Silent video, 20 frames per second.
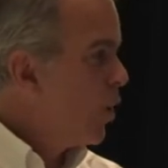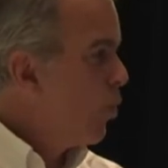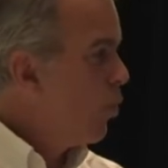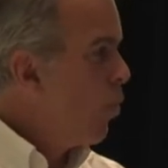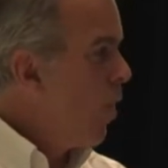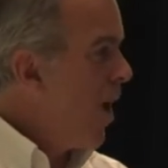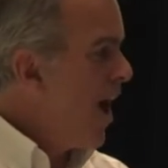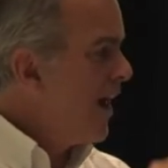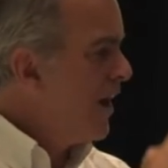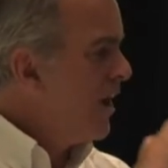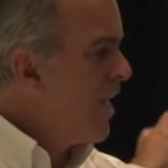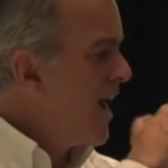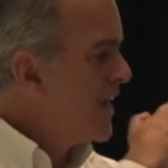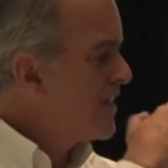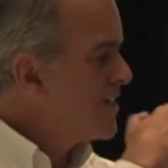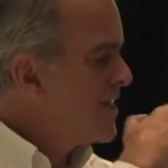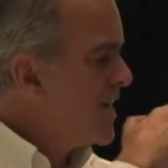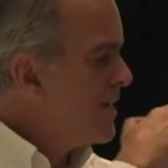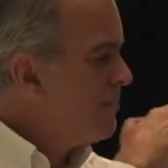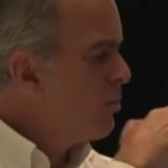While I
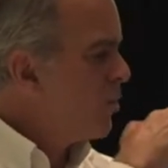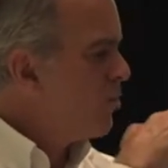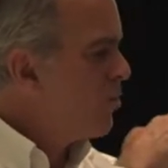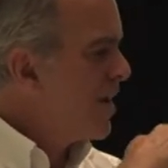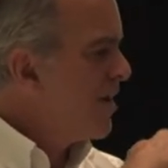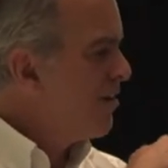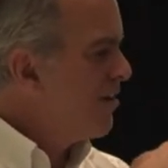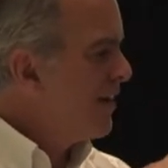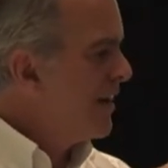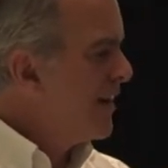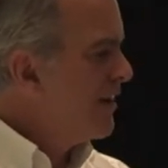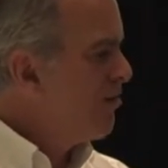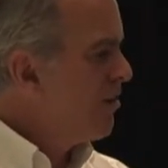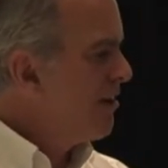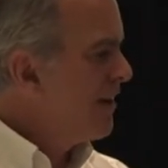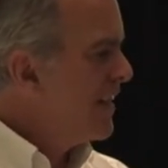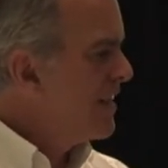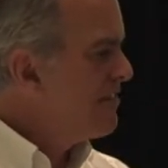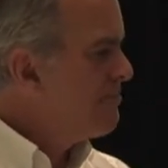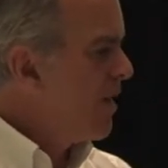temporarily
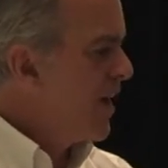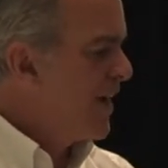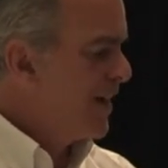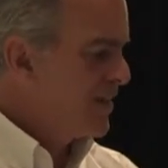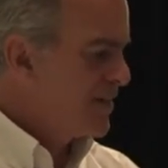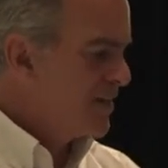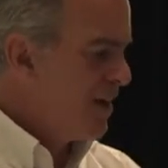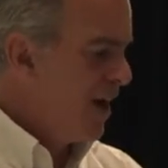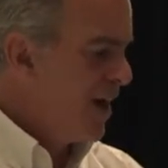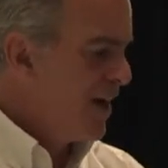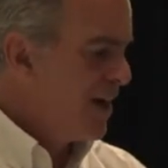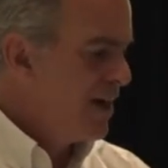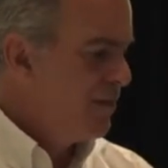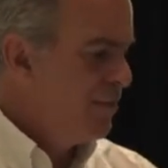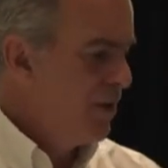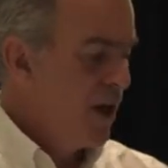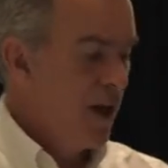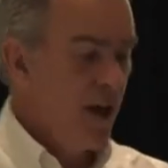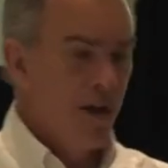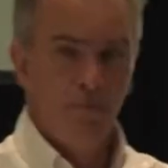relieve my anxiety
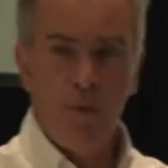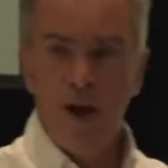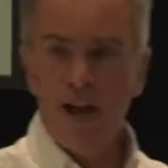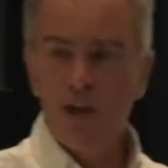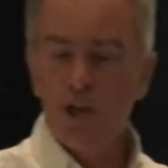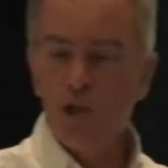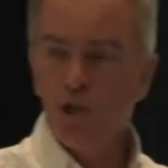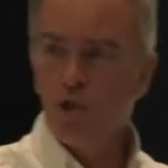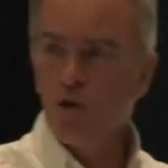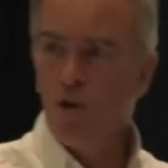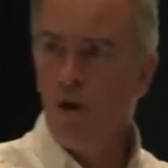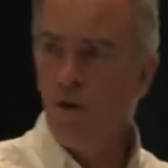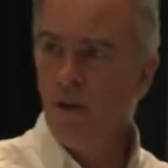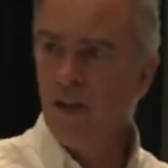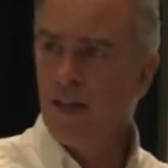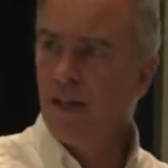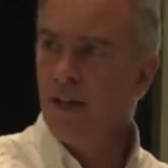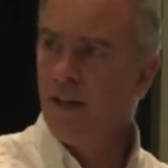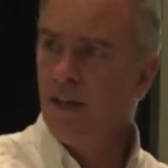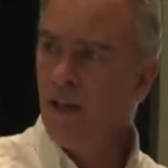by
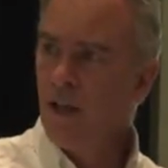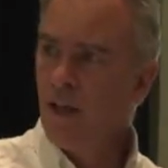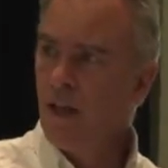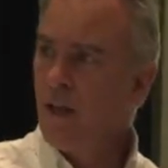controlling